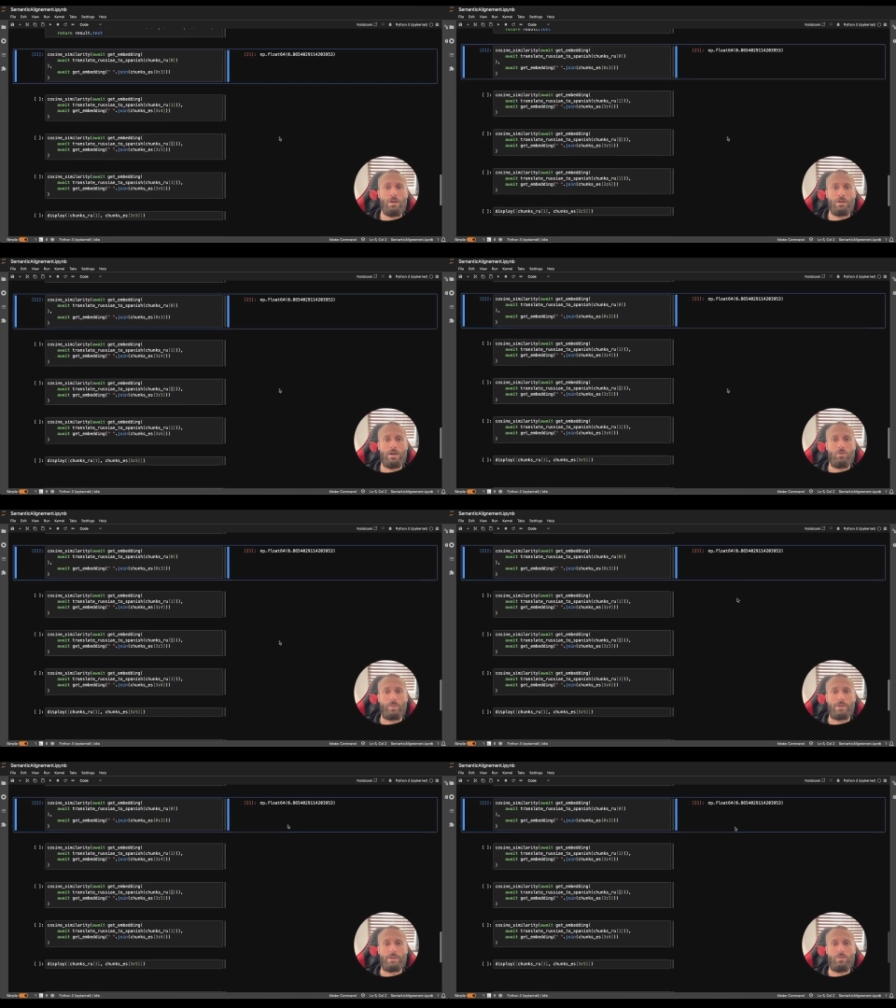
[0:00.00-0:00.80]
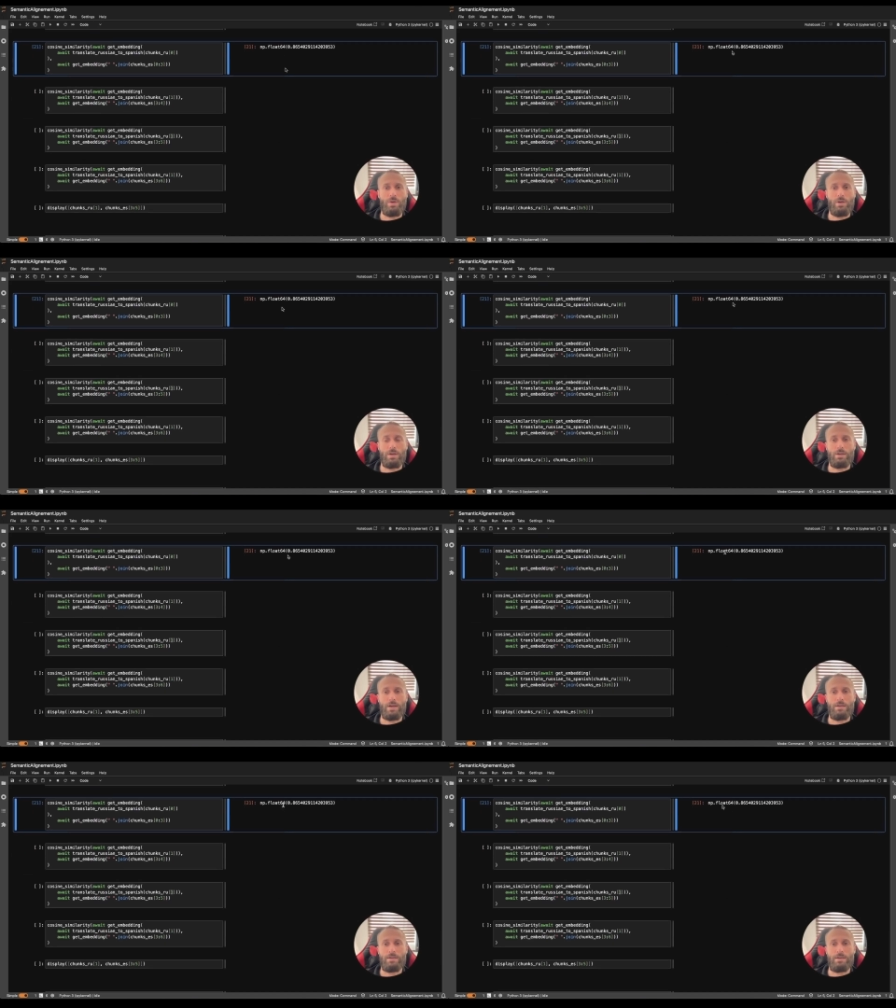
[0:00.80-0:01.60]
Now, since we can
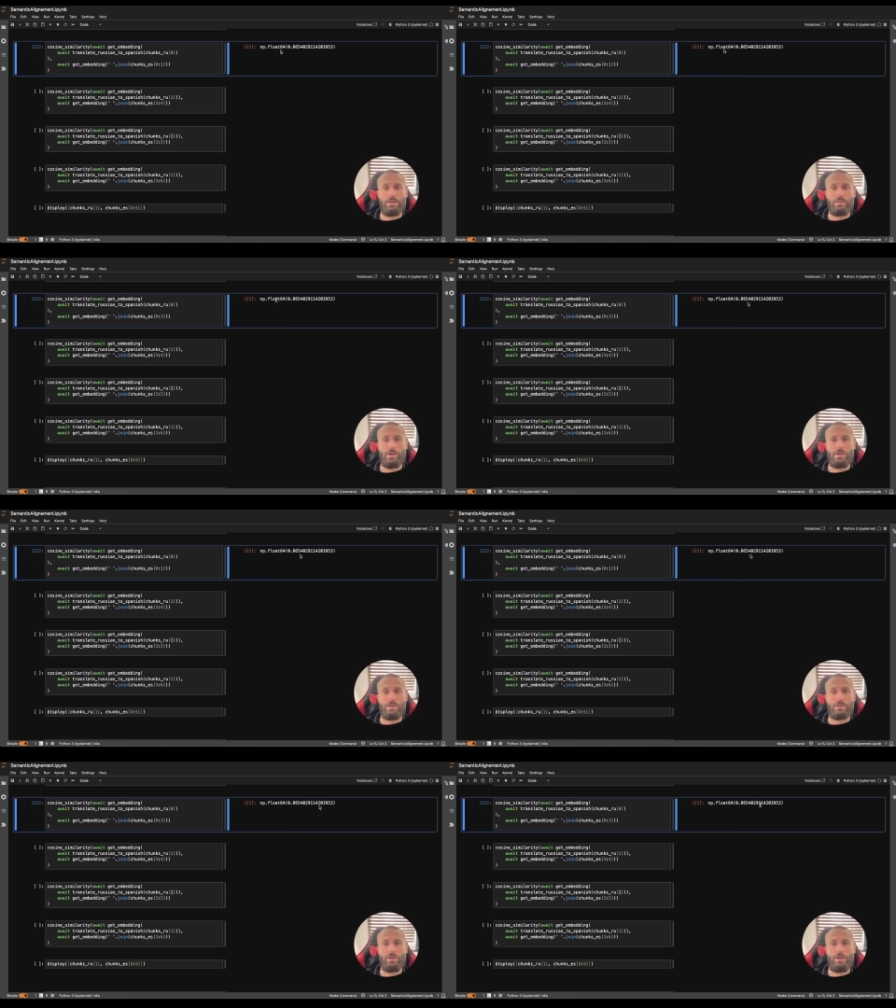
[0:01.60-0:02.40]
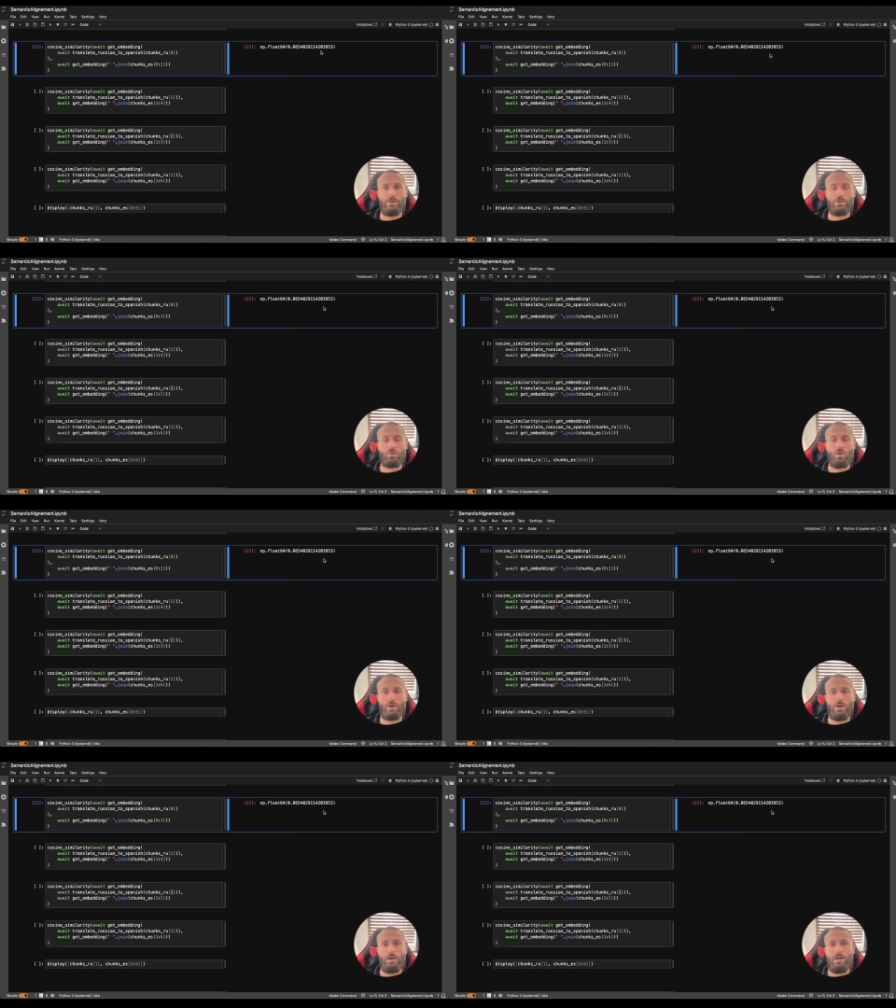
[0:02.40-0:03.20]
get the semantical similarity
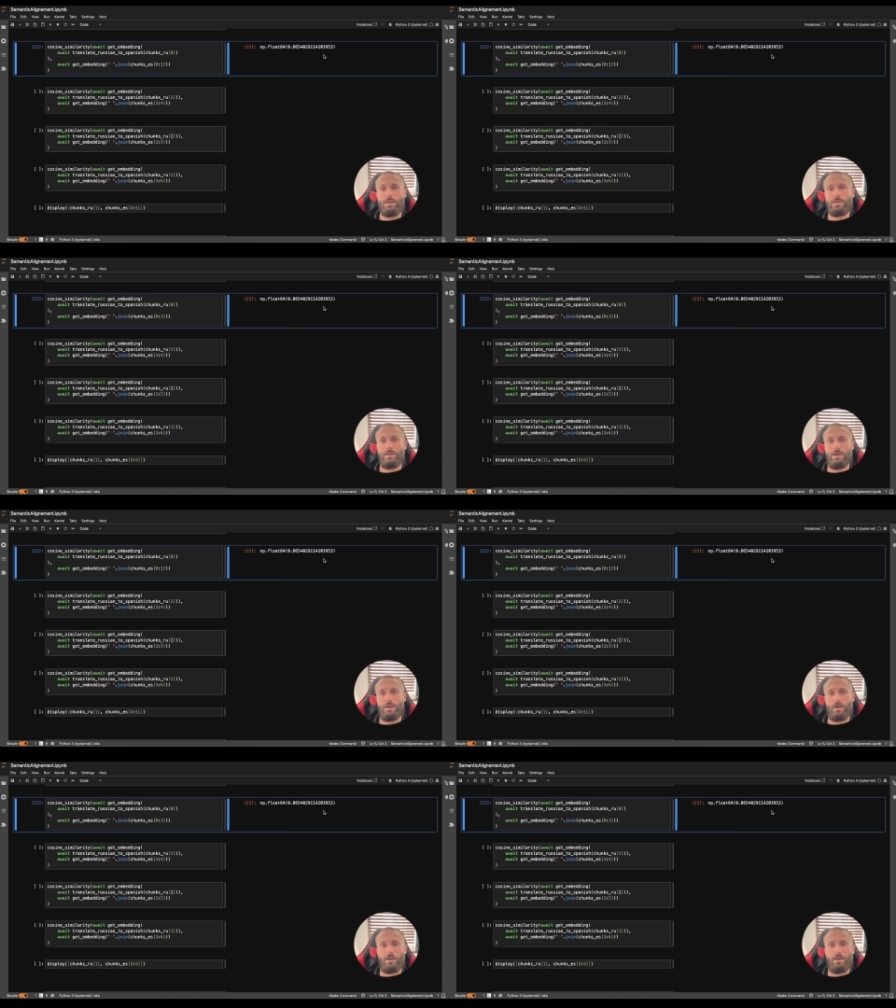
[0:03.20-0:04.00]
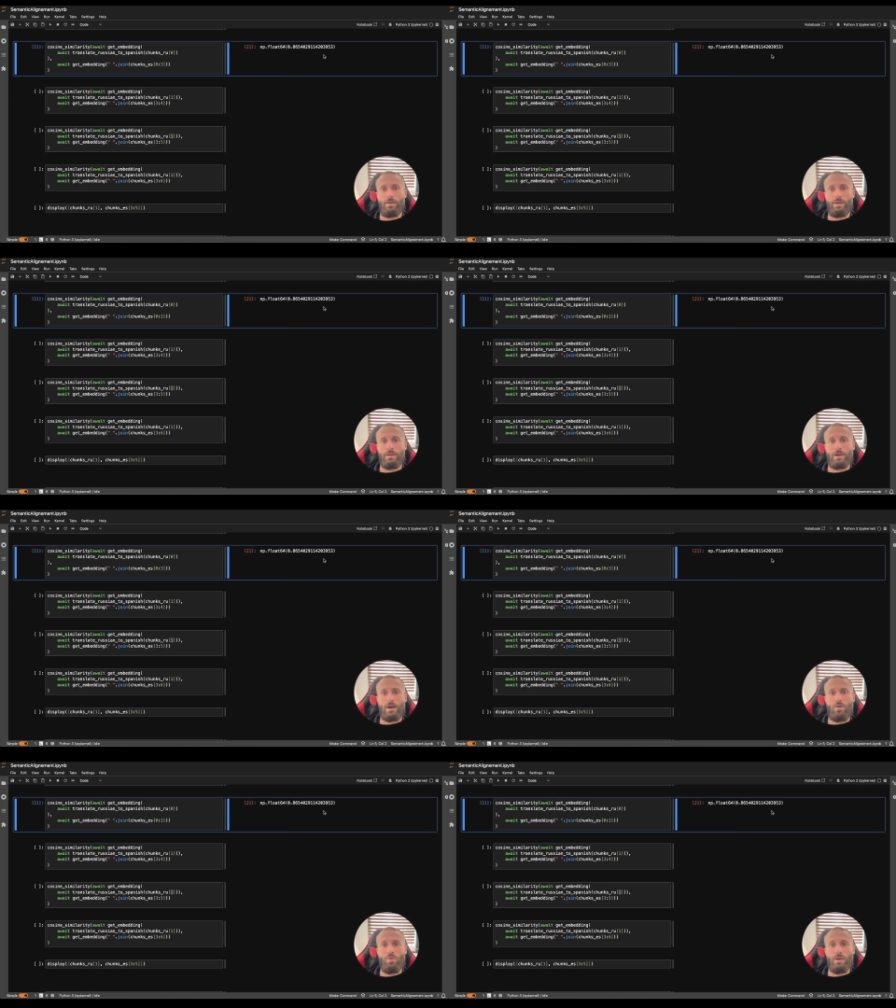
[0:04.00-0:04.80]
score, let's think
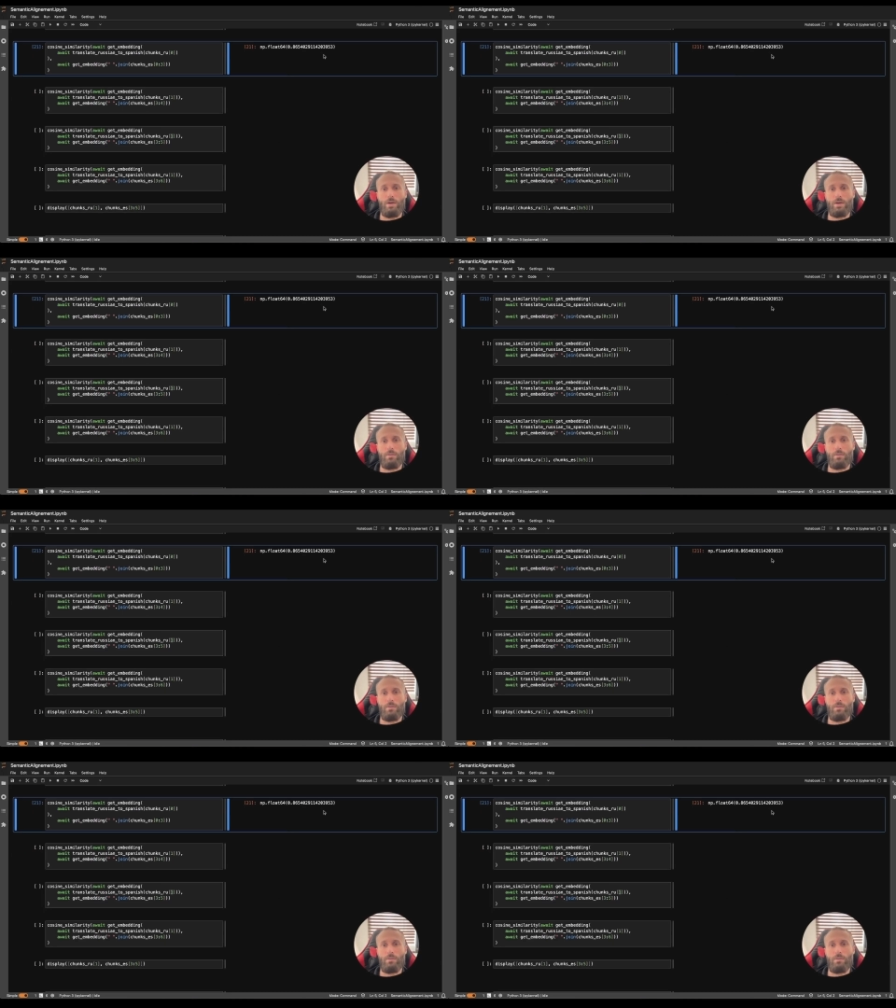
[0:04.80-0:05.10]
how we can